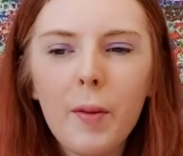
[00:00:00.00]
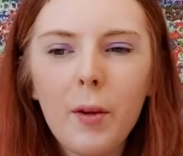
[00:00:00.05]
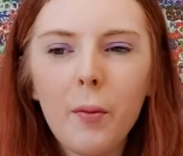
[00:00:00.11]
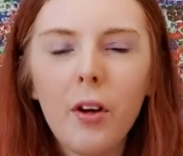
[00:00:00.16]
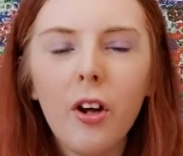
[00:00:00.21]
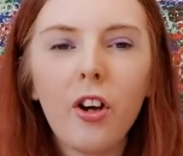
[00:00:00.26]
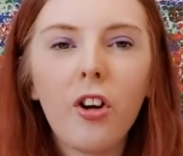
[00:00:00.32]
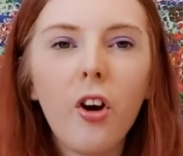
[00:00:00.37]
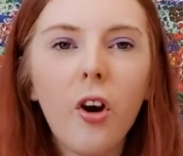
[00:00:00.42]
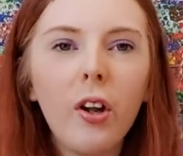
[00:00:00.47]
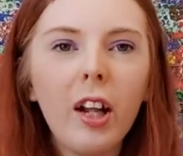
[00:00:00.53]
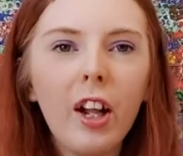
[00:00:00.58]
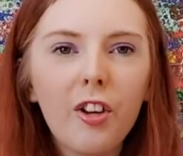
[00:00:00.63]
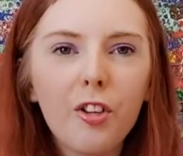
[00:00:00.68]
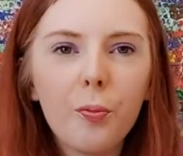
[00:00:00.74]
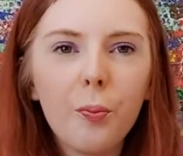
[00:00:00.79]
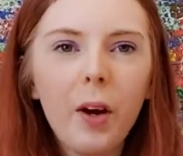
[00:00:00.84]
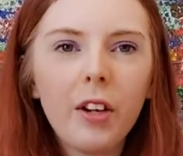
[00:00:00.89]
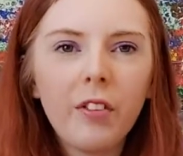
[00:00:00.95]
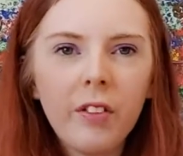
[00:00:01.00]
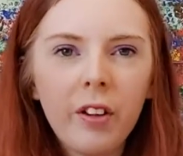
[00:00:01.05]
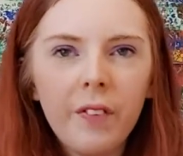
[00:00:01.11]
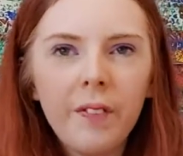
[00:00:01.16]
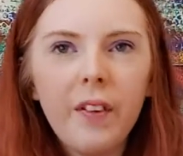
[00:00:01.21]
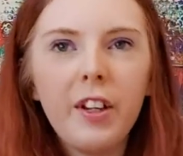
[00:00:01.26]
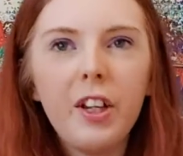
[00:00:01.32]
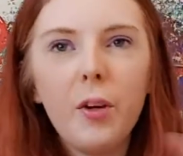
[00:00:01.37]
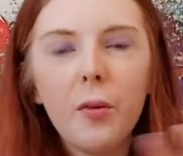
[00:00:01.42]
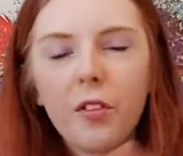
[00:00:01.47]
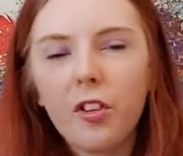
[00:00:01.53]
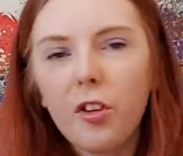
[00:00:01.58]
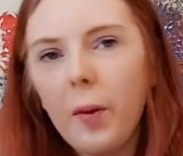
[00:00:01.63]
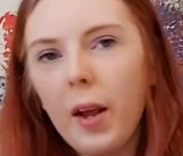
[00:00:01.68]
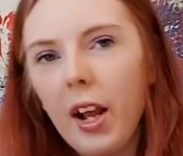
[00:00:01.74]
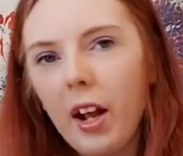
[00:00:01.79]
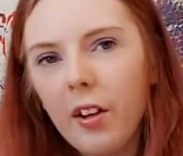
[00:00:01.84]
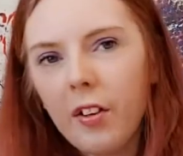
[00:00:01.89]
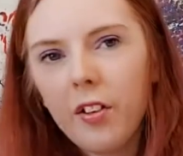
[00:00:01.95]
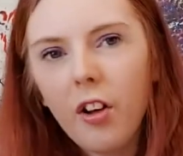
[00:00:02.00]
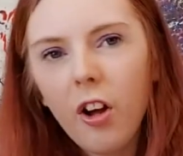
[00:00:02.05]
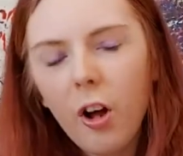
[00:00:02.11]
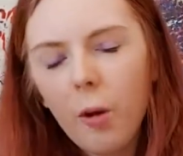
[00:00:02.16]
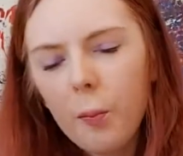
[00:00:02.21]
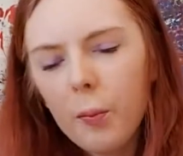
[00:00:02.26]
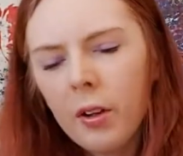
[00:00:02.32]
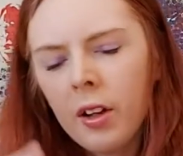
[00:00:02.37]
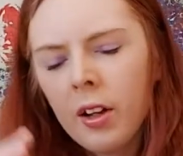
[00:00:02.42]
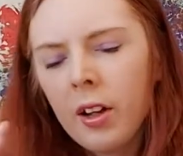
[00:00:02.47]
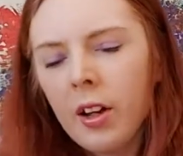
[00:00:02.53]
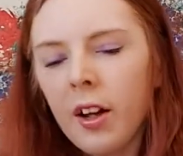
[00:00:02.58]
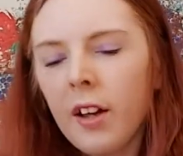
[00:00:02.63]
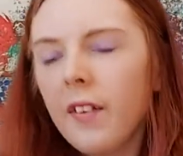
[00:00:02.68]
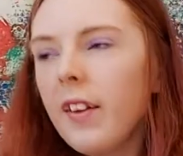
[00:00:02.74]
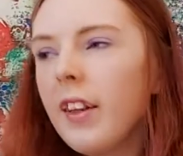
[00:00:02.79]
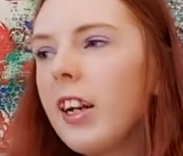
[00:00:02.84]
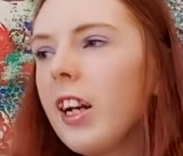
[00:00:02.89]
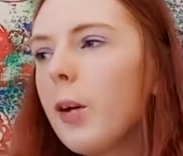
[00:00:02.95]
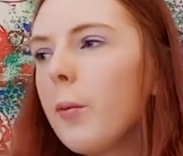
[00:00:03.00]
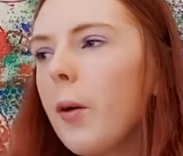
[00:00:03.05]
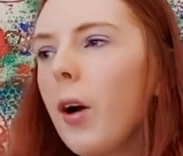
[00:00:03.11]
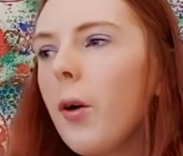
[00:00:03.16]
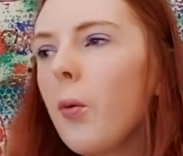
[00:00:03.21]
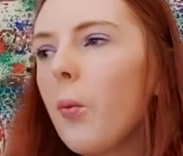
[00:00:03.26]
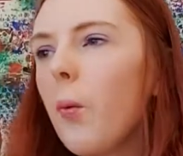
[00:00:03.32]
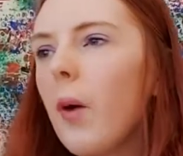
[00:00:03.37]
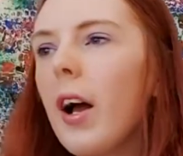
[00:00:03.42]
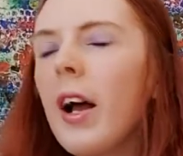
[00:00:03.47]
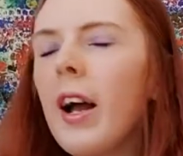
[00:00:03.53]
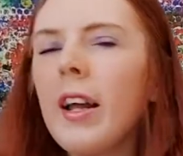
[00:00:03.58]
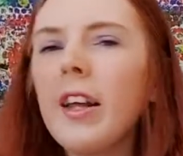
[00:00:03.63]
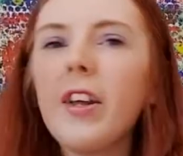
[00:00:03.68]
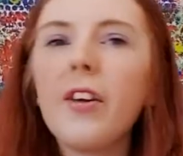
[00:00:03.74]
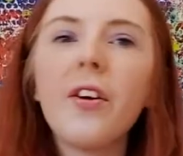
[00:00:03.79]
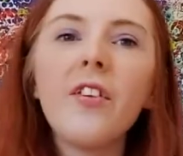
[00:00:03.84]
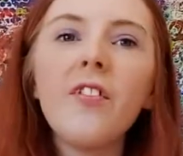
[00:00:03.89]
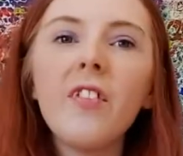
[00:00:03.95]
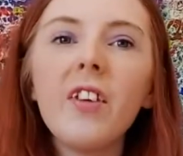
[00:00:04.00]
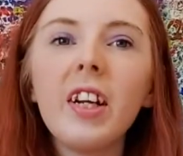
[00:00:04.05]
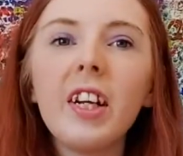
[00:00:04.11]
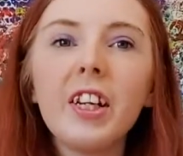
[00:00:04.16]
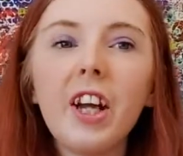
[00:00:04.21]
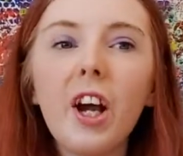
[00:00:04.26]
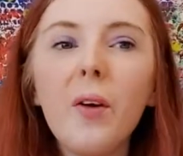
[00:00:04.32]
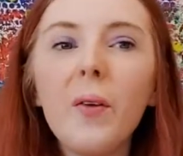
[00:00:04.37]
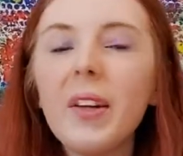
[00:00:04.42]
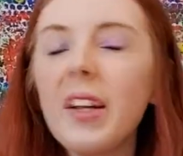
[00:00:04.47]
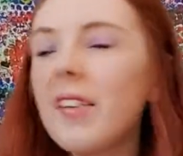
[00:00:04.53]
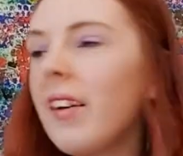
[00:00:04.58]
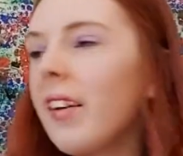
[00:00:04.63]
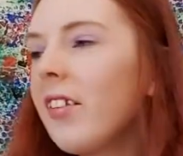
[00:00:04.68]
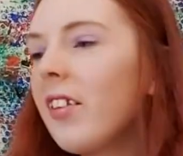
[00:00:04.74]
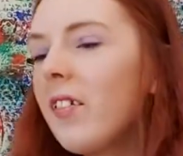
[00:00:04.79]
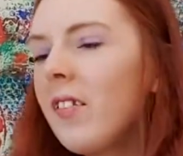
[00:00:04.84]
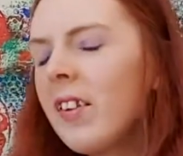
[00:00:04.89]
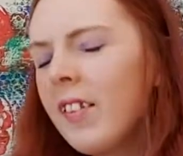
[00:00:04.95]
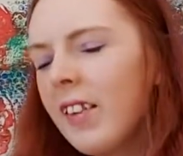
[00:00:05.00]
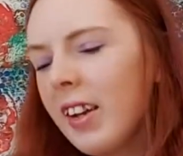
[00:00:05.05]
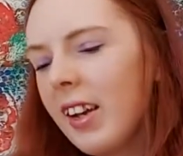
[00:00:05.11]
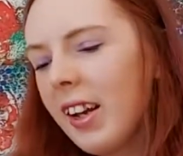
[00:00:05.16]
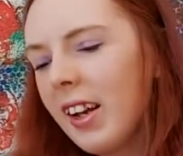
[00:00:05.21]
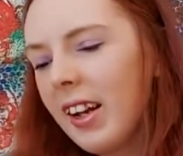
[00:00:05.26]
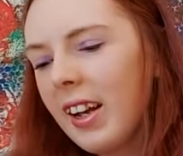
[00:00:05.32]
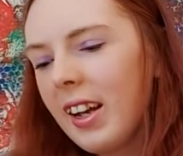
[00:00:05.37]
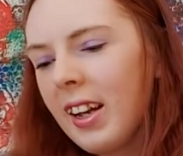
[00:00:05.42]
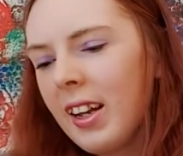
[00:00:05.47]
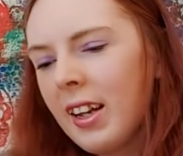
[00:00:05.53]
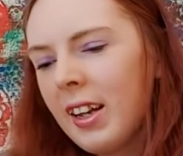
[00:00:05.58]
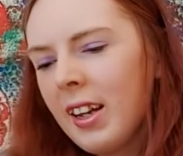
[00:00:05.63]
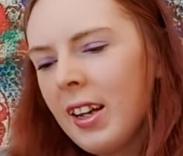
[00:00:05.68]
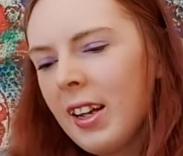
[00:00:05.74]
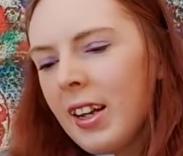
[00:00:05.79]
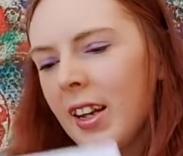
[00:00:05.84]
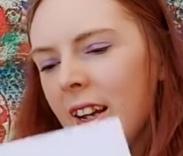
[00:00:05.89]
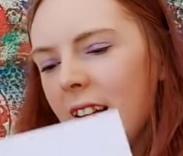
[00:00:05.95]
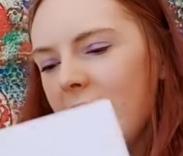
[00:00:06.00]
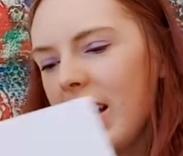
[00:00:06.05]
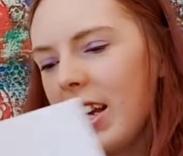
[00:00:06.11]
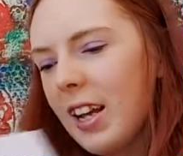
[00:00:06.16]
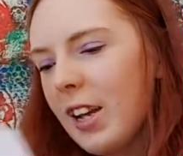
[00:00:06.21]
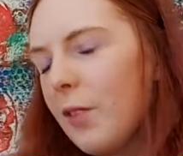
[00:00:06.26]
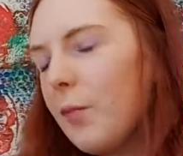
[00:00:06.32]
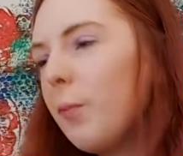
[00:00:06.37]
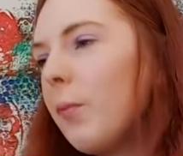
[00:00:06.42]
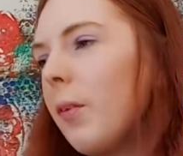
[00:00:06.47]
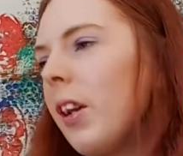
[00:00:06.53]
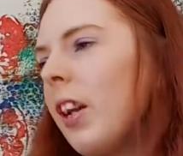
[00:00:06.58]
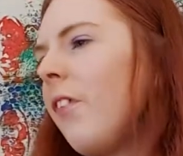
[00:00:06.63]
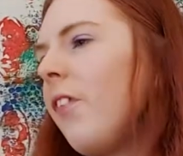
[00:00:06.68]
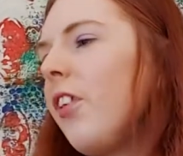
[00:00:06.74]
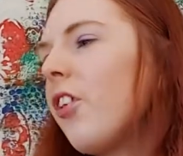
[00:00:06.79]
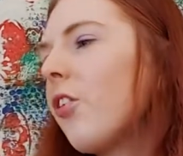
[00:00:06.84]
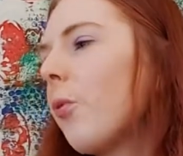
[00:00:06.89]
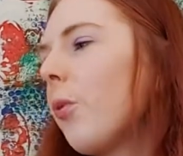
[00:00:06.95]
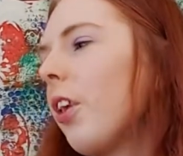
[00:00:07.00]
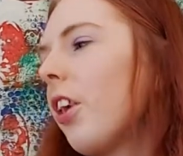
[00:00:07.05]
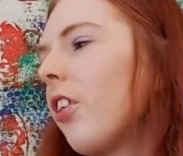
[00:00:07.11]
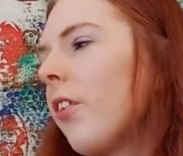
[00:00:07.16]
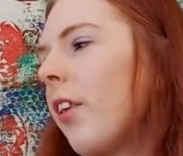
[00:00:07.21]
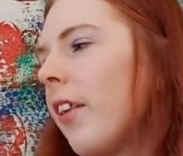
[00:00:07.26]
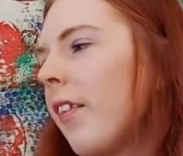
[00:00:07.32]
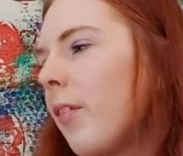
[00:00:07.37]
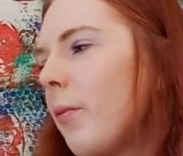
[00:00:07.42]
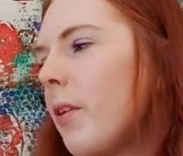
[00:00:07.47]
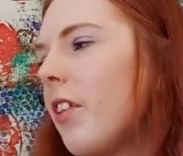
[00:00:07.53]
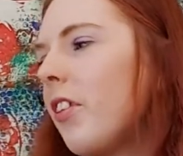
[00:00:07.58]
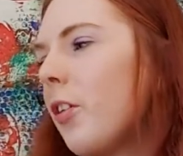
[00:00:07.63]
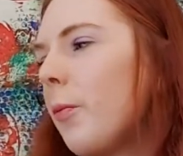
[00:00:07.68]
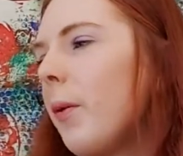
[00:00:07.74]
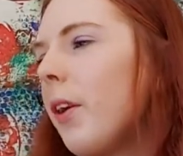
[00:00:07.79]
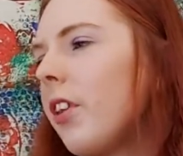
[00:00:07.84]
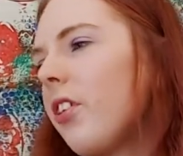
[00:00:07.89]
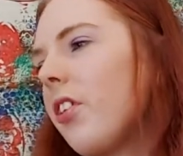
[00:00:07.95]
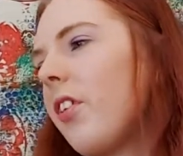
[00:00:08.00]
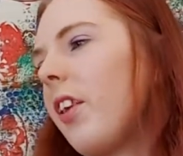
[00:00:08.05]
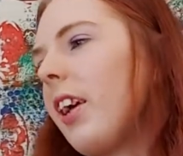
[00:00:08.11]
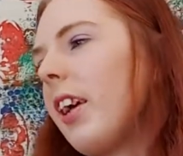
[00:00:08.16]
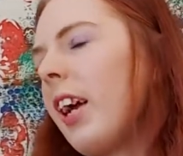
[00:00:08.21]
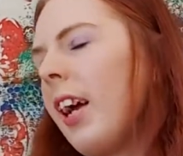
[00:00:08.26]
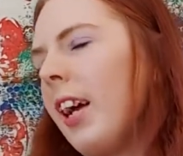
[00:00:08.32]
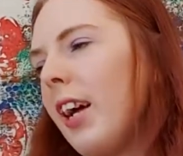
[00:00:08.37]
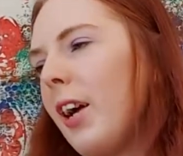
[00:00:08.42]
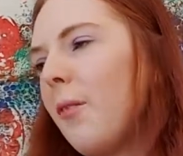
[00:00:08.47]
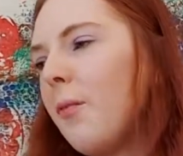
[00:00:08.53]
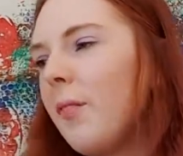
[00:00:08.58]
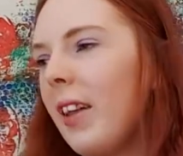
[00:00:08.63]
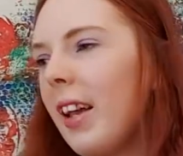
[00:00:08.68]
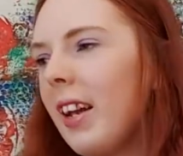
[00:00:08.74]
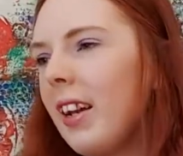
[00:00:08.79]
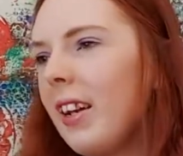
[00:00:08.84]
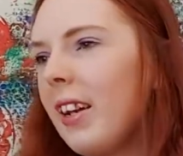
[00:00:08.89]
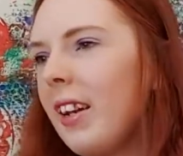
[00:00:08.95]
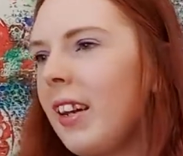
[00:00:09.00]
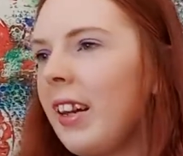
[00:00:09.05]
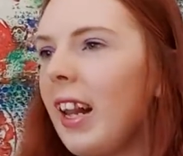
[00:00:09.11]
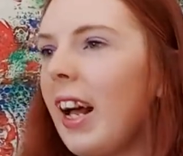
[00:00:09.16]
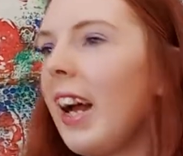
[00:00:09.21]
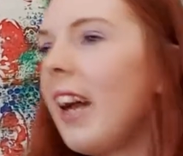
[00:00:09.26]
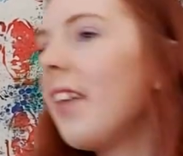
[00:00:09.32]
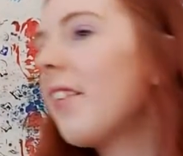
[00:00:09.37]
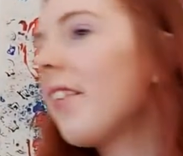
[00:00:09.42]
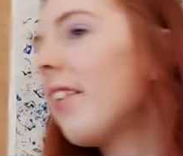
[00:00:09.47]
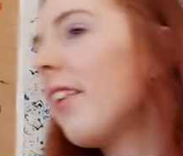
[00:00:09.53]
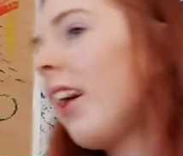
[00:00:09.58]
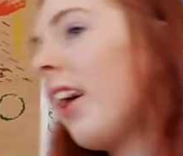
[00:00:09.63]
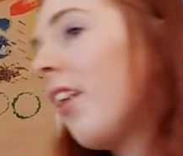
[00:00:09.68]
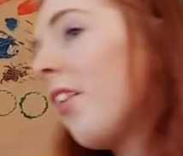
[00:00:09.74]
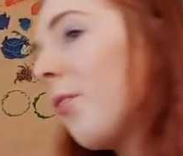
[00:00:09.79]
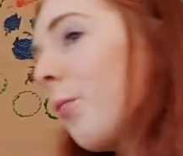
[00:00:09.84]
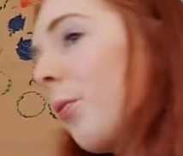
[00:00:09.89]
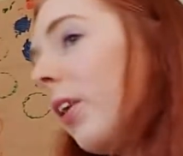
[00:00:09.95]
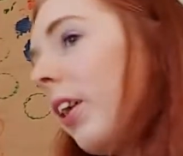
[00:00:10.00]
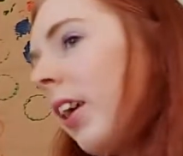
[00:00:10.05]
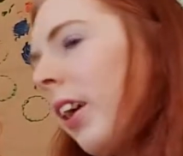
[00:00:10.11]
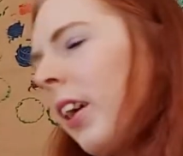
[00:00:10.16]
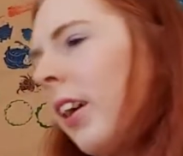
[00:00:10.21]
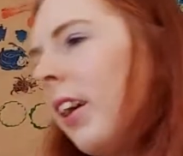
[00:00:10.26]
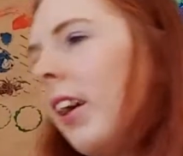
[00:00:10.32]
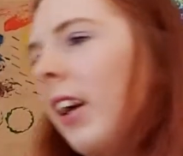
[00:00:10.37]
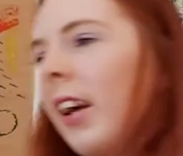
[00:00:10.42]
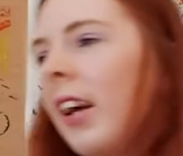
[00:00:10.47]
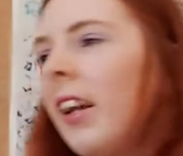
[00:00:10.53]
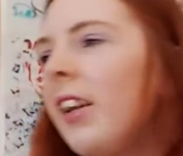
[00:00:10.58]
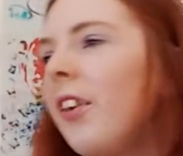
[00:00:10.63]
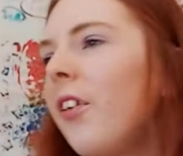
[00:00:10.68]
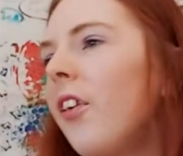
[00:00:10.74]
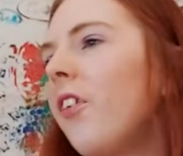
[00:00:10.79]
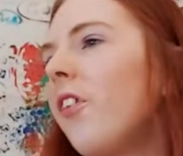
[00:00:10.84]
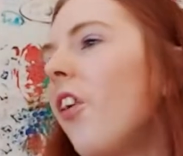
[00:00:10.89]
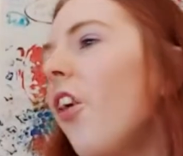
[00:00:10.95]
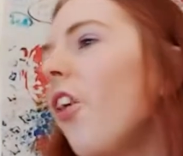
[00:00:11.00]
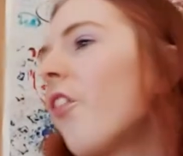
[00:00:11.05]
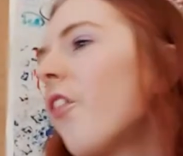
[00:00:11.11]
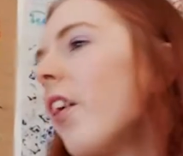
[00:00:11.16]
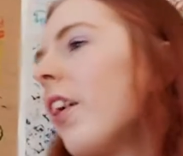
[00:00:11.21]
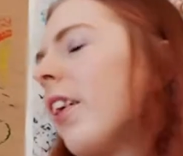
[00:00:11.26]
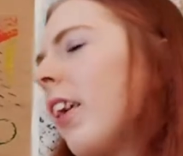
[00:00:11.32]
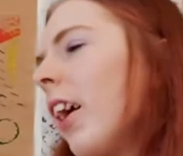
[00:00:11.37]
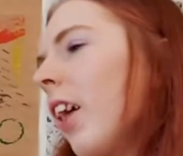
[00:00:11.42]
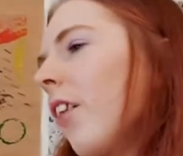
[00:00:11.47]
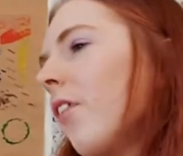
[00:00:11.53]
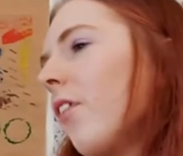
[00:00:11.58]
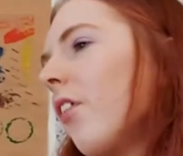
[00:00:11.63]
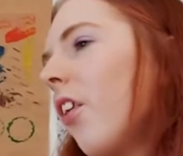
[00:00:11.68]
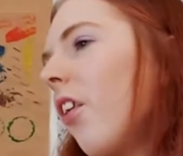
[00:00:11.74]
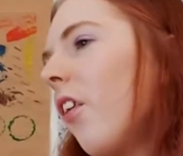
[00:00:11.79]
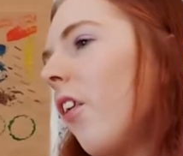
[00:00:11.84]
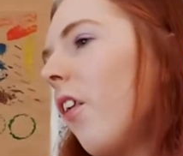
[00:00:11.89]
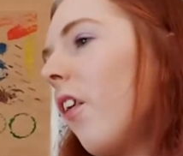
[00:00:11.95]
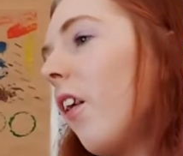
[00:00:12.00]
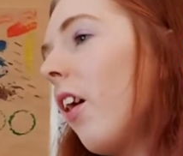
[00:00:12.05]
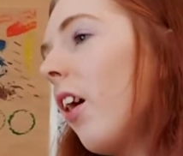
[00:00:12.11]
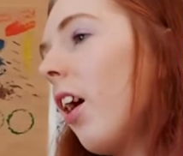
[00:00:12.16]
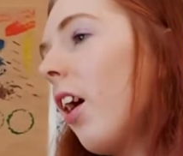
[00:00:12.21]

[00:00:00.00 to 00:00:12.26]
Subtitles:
you want a collage background, then you want to paint on top. Think about where you can really go with this activity. And if you just want to create some Easter pictures like I am, then that is brilliant. Now already I've got